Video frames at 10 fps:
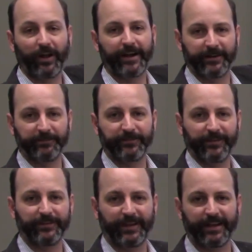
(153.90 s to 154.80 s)
items in
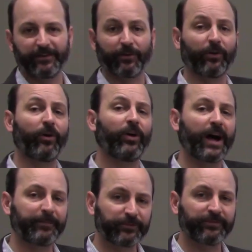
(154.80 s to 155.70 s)
the data, or all
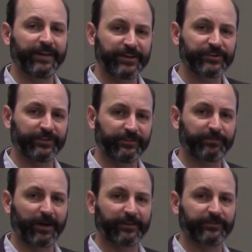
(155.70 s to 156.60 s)
observations
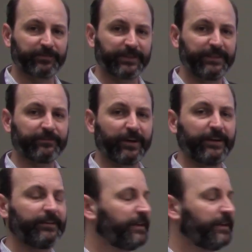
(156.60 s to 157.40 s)
possibly, right?